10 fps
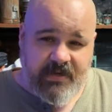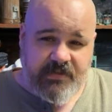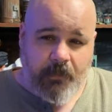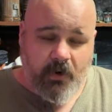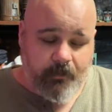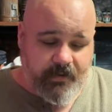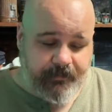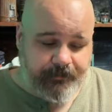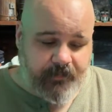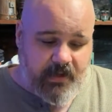apartment
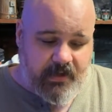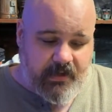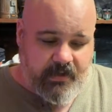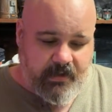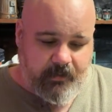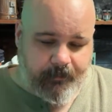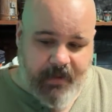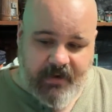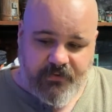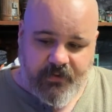
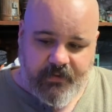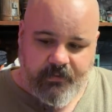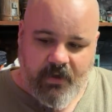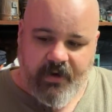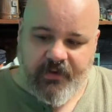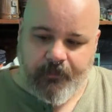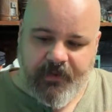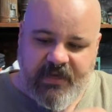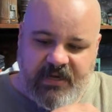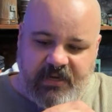back during the height of the
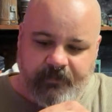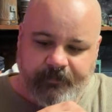Panini.